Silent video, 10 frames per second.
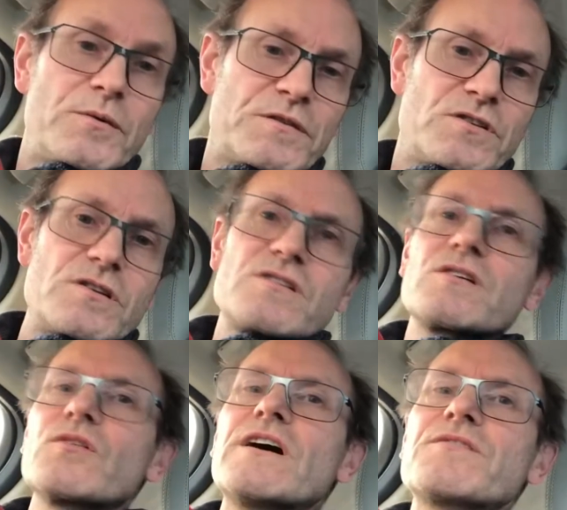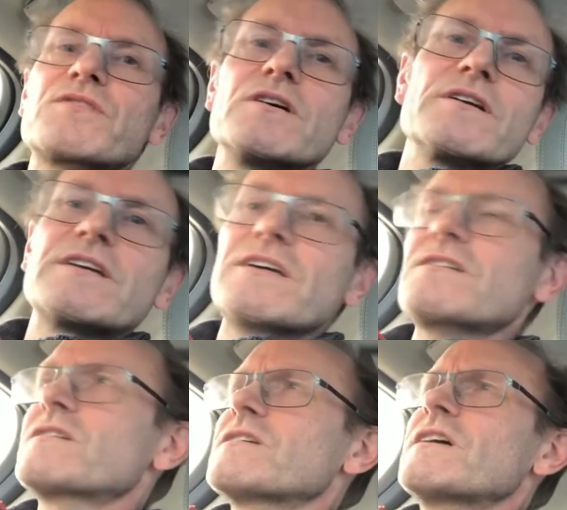just arrived at our
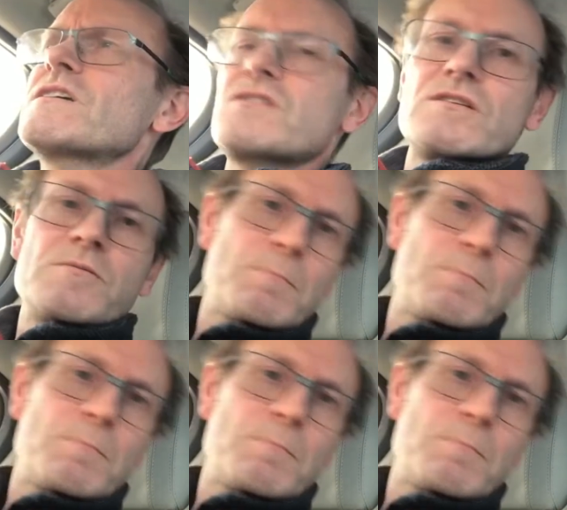destination.